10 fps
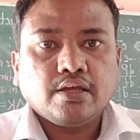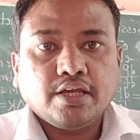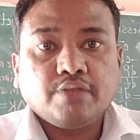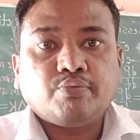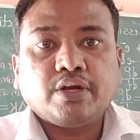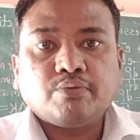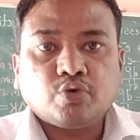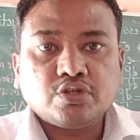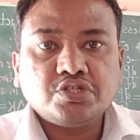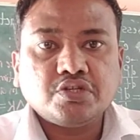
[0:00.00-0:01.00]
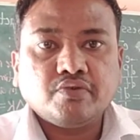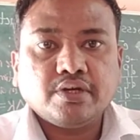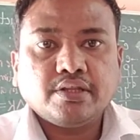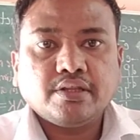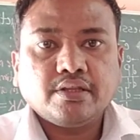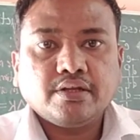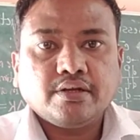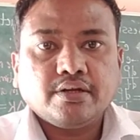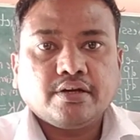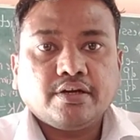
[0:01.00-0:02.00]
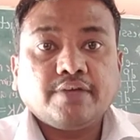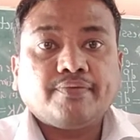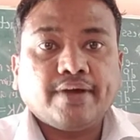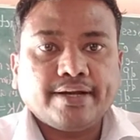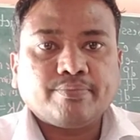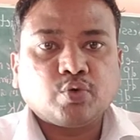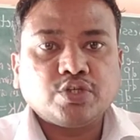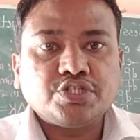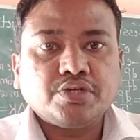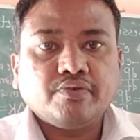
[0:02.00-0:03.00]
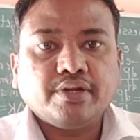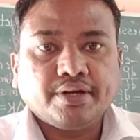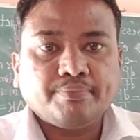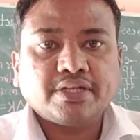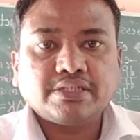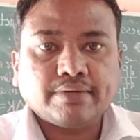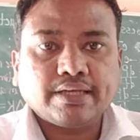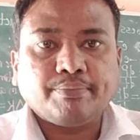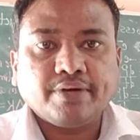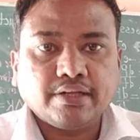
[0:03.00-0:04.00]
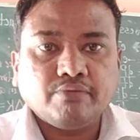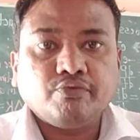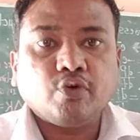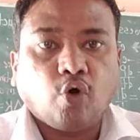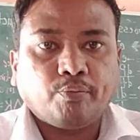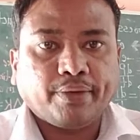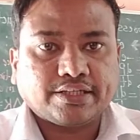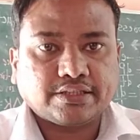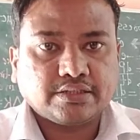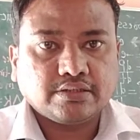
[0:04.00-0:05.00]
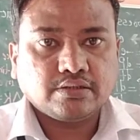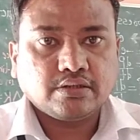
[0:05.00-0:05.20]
infinite potential wave, definite potential wave, represented with capital V of x.